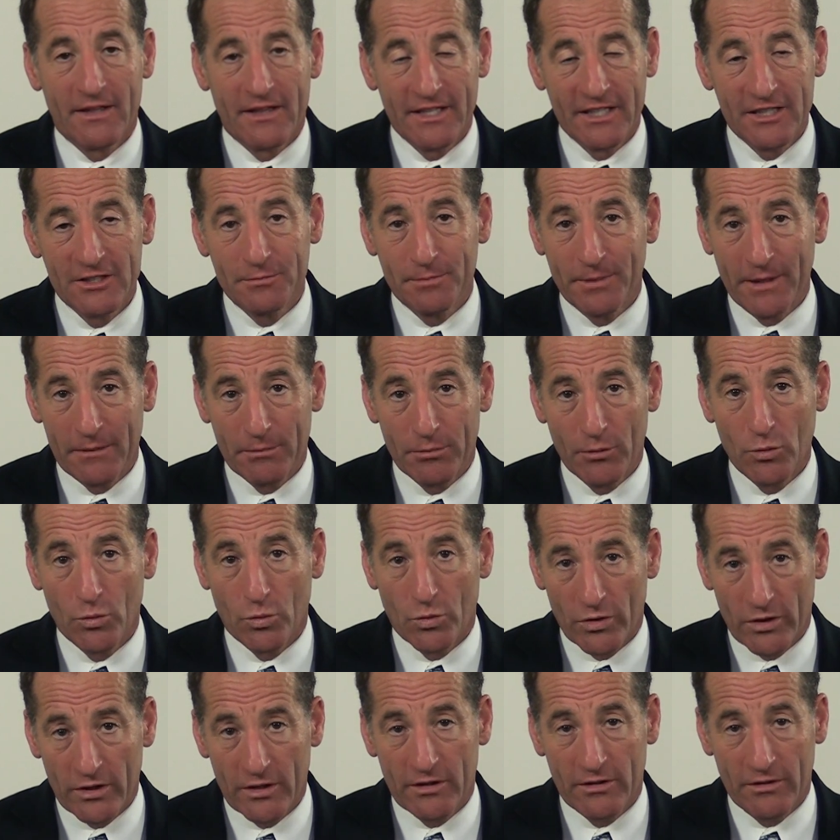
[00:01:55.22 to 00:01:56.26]
These people
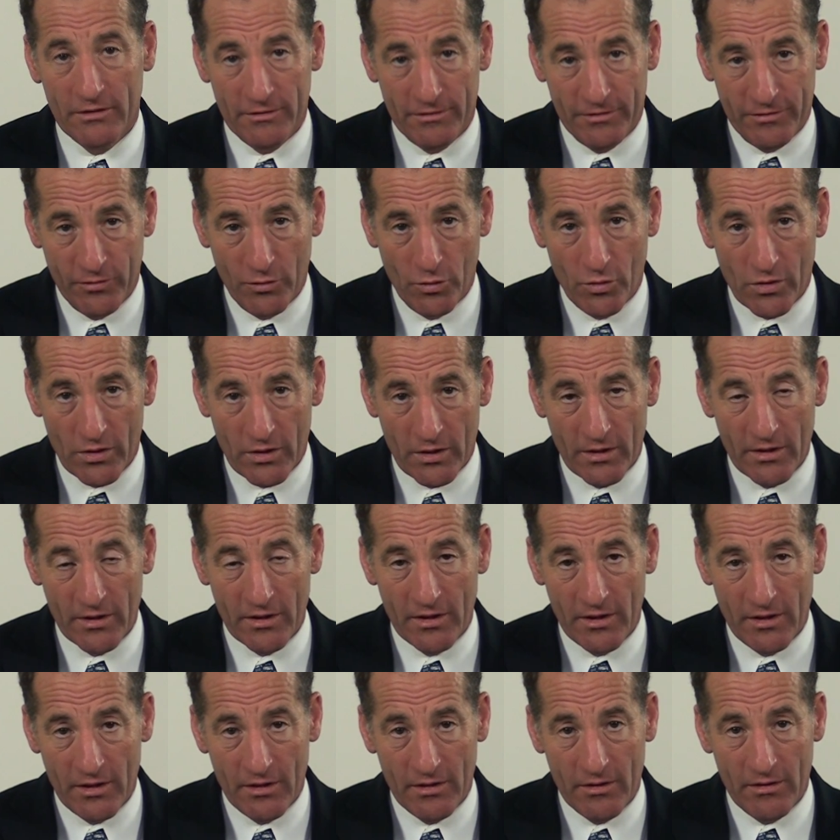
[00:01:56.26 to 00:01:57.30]
work for
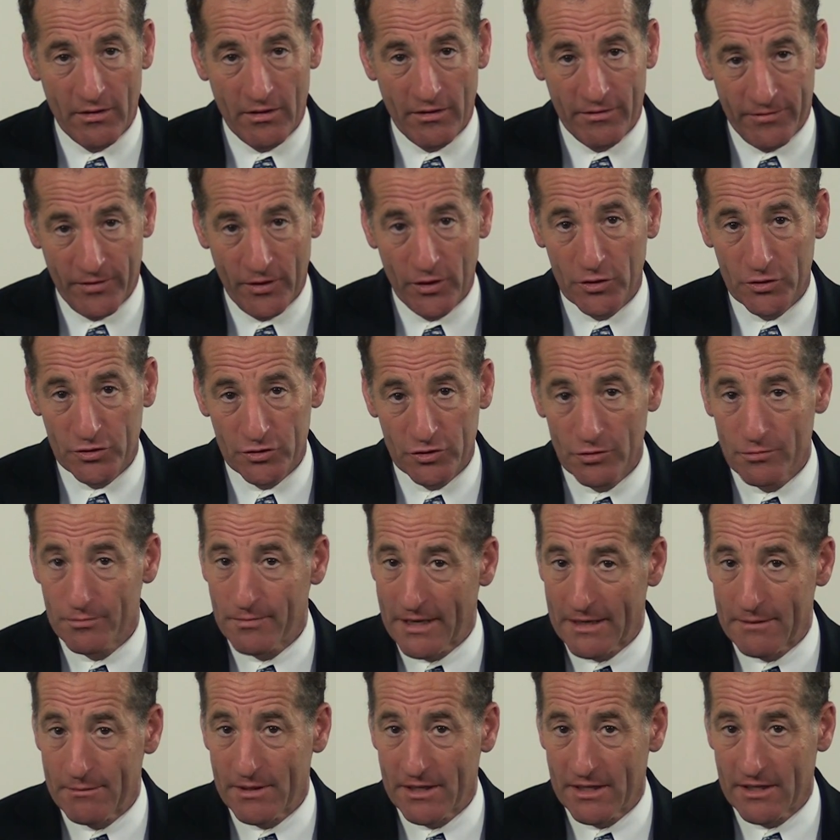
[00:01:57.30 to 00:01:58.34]
the folks who
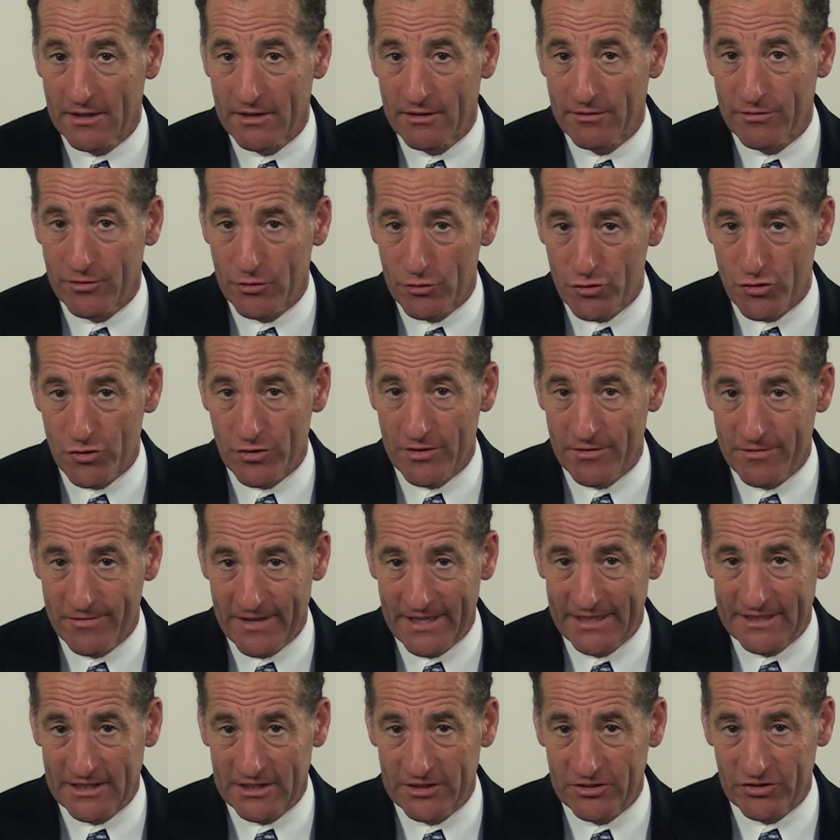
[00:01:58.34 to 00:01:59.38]
may be the future
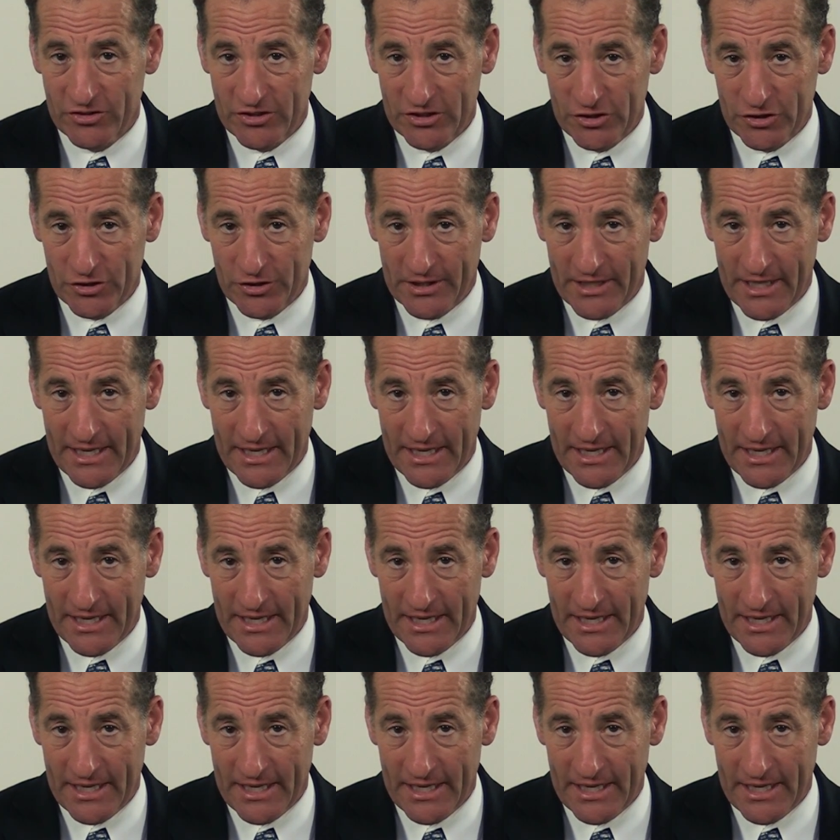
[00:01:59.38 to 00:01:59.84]
defendants in your